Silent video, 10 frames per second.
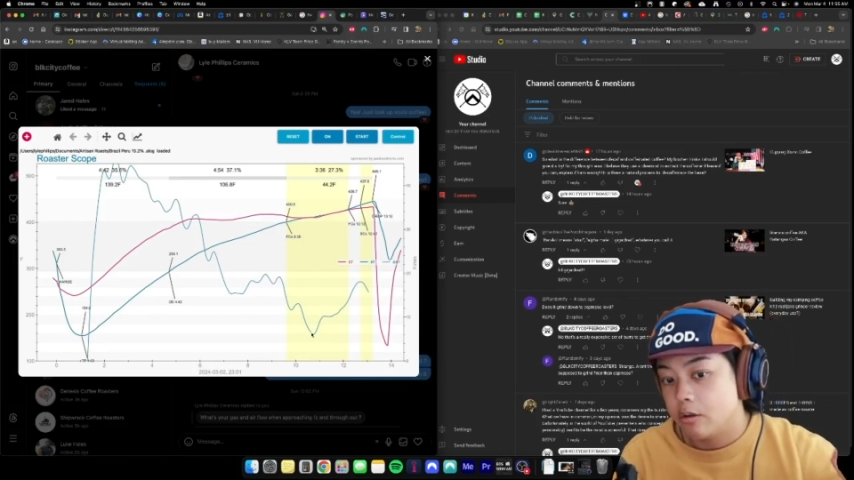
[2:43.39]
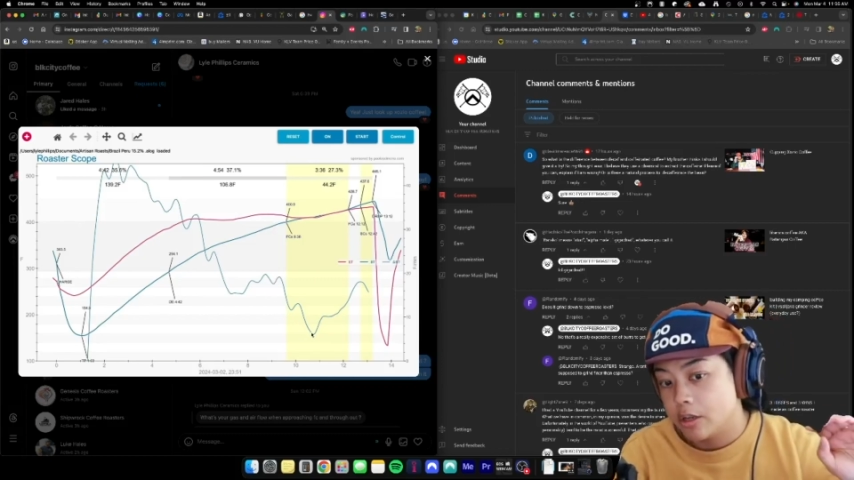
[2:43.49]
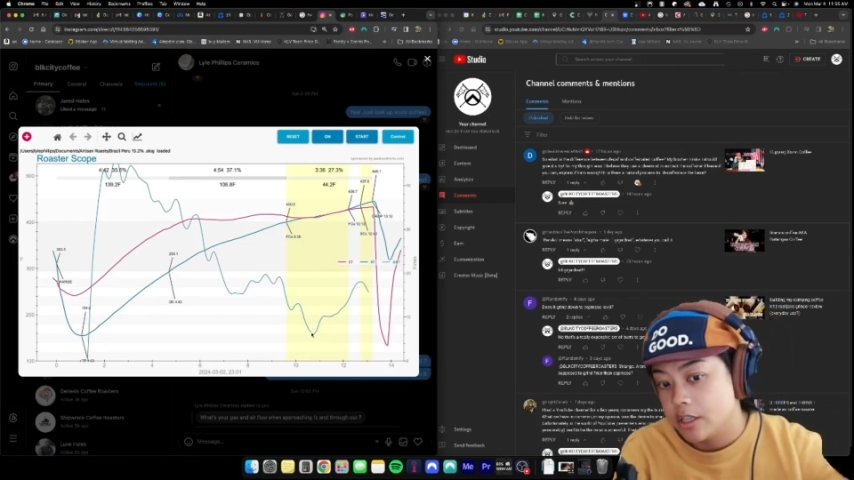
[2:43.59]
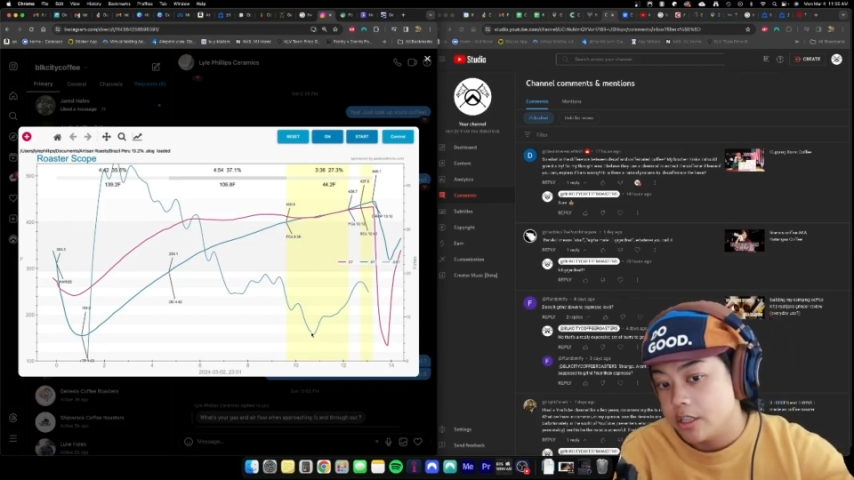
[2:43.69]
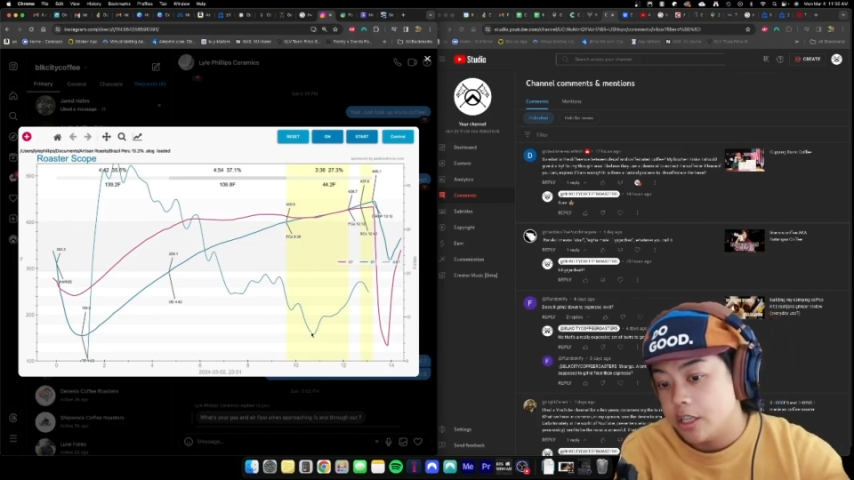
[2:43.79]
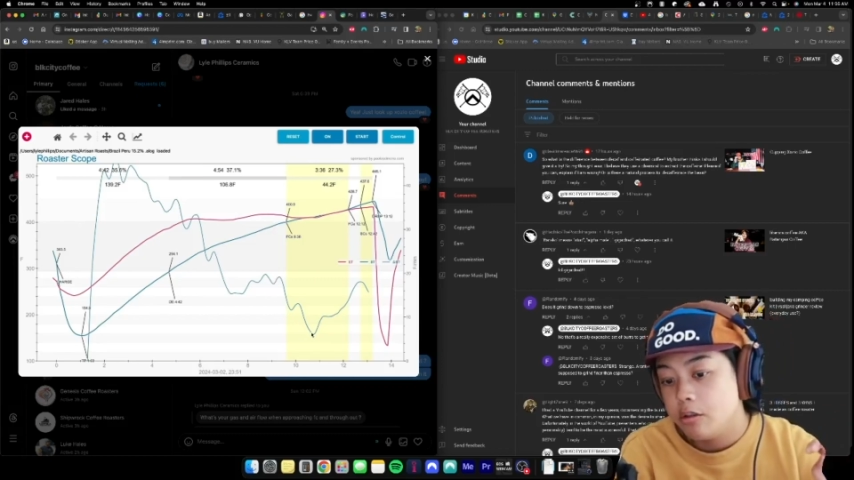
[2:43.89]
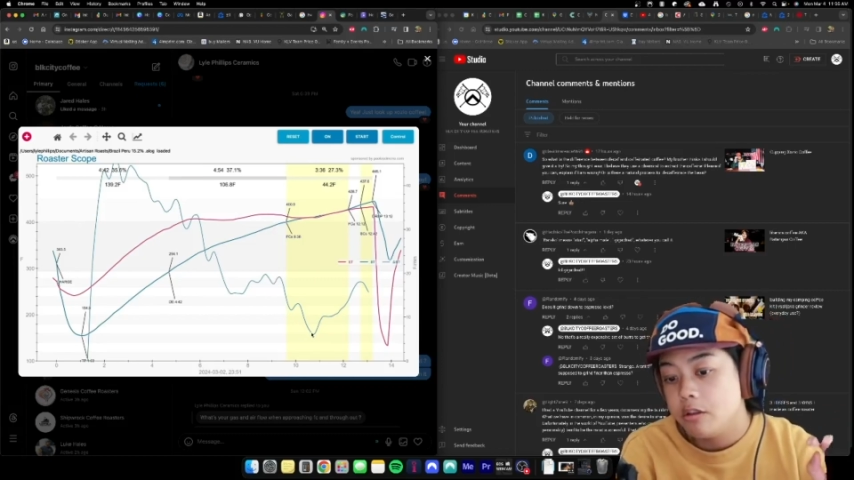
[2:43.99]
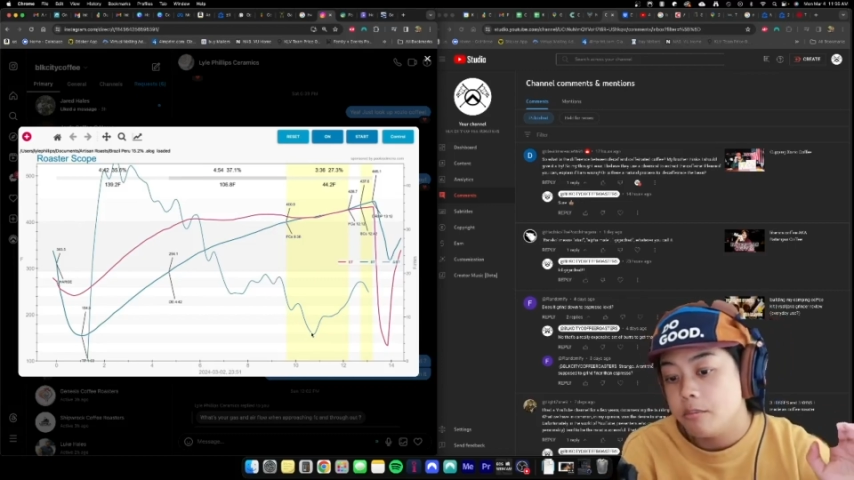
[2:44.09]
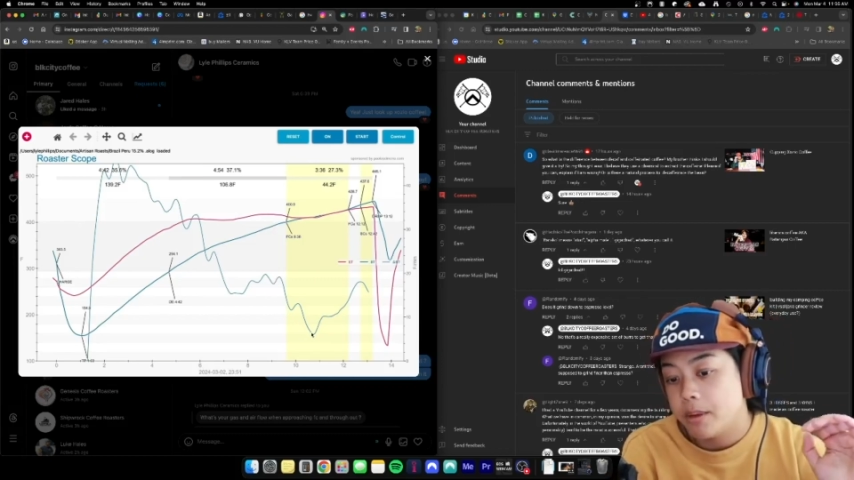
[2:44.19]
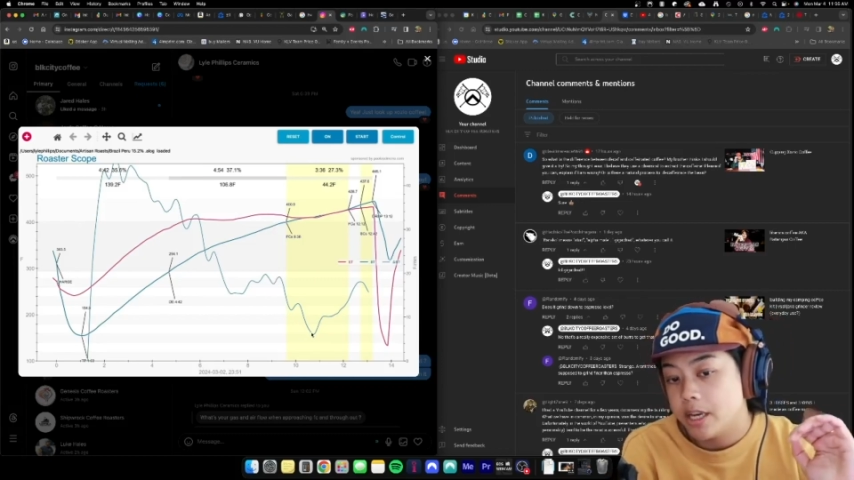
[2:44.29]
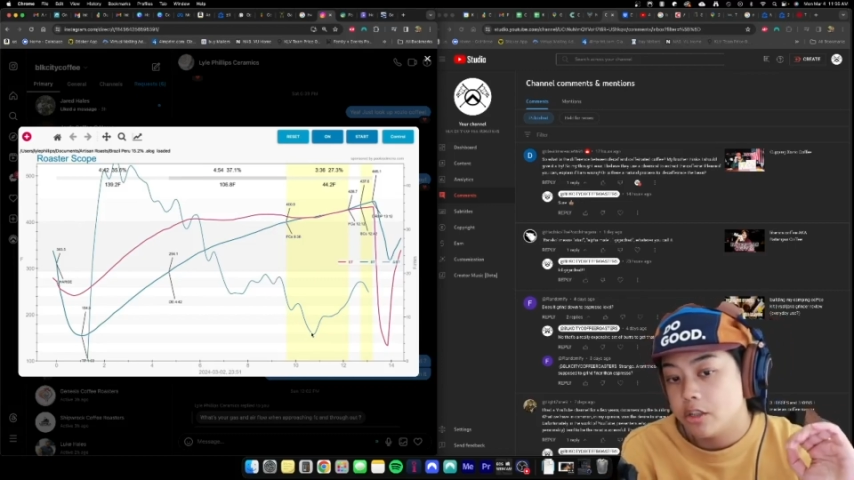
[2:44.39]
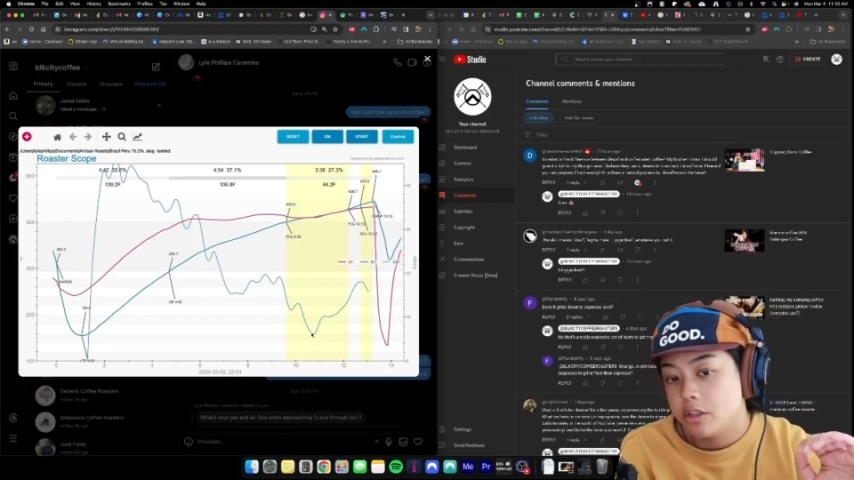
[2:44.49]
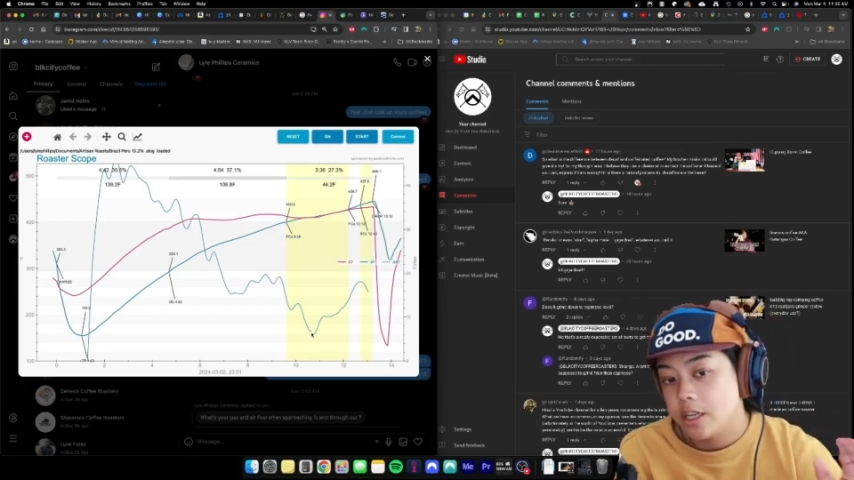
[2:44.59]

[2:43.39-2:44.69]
or continued to manage the